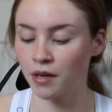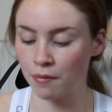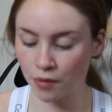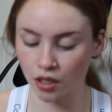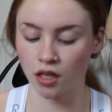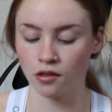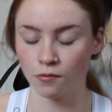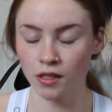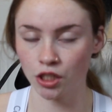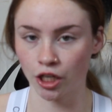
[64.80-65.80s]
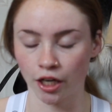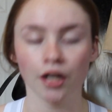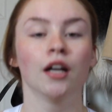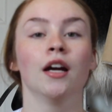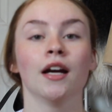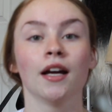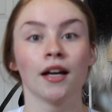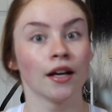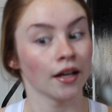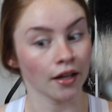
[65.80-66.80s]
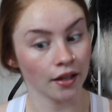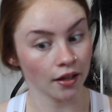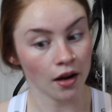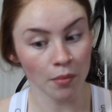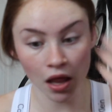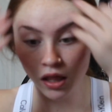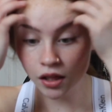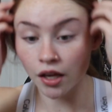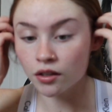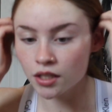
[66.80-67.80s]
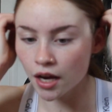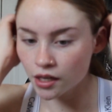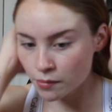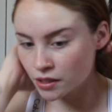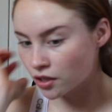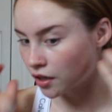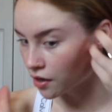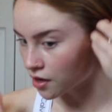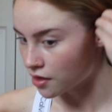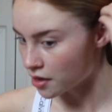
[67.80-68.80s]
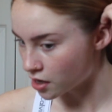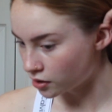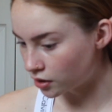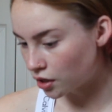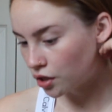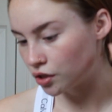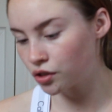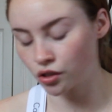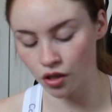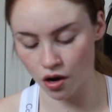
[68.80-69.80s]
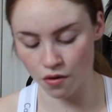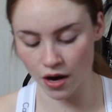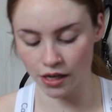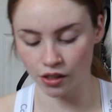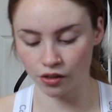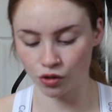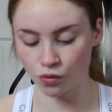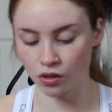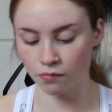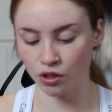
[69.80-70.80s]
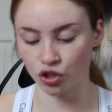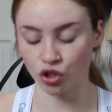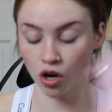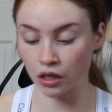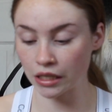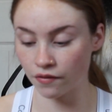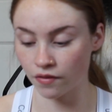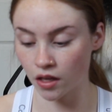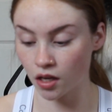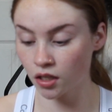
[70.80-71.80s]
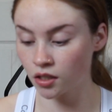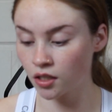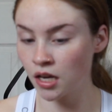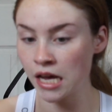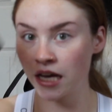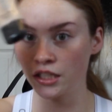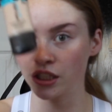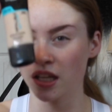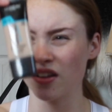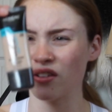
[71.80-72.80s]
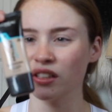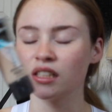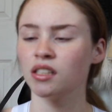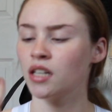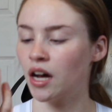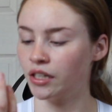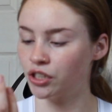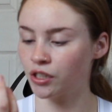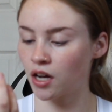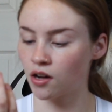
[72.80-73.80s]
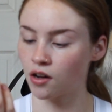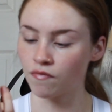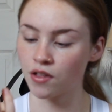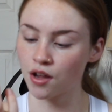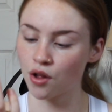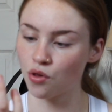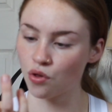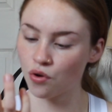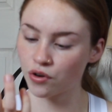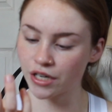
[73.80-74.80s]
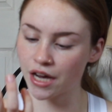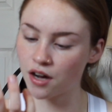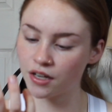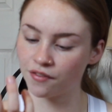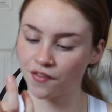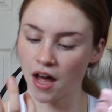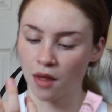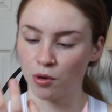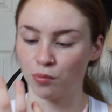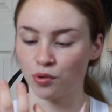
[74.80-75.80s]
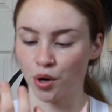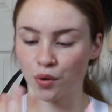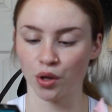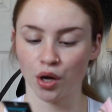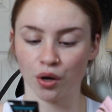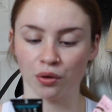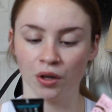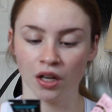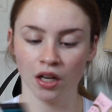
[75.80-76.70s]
but I bought it in the winter. And I'm a little tiny bit darker than this. So I use the majority of this, just a little touch of the L'Oreal Infallible Pro Glow